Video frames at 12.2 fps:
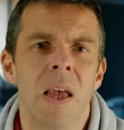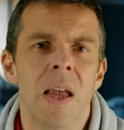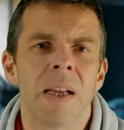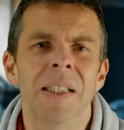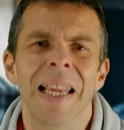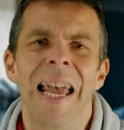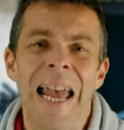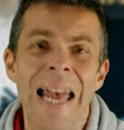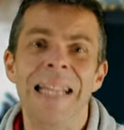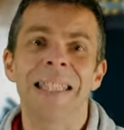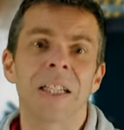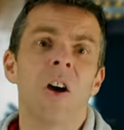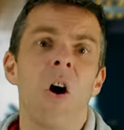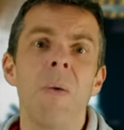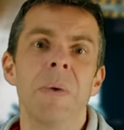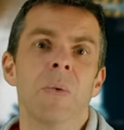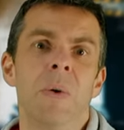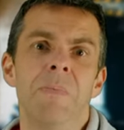Because it is
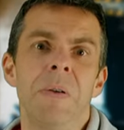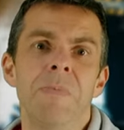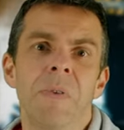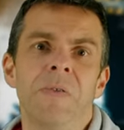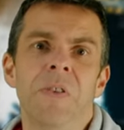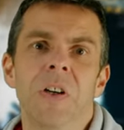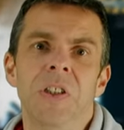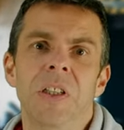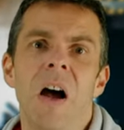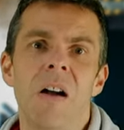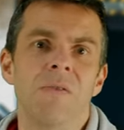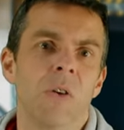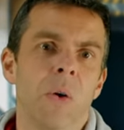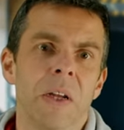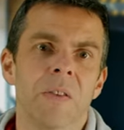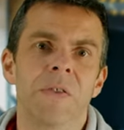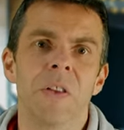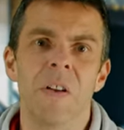common when people first start
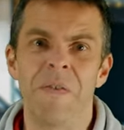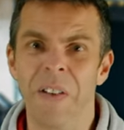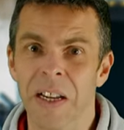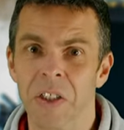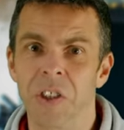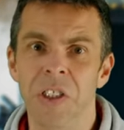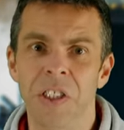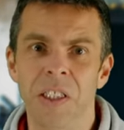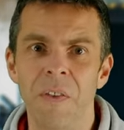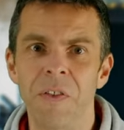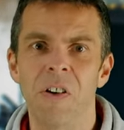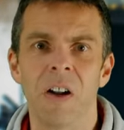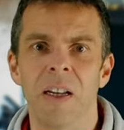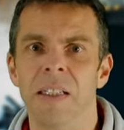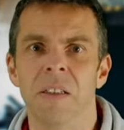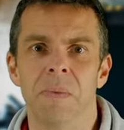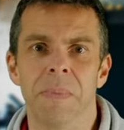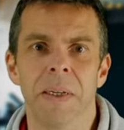rowing for their fingers to suffer a
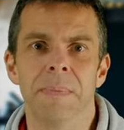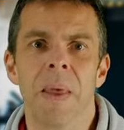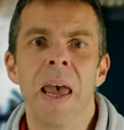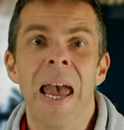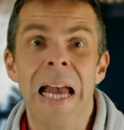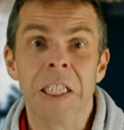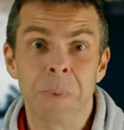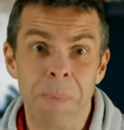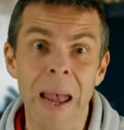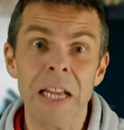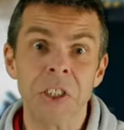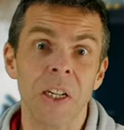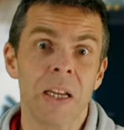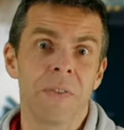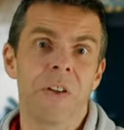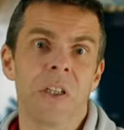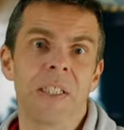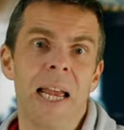little bit, especially if
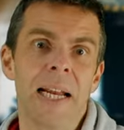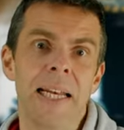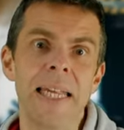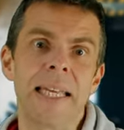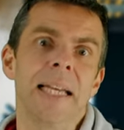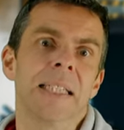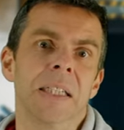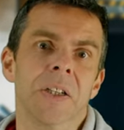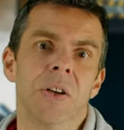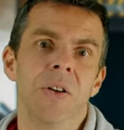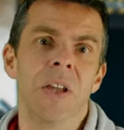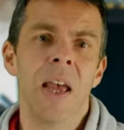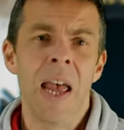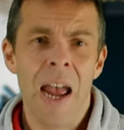their technique isn't good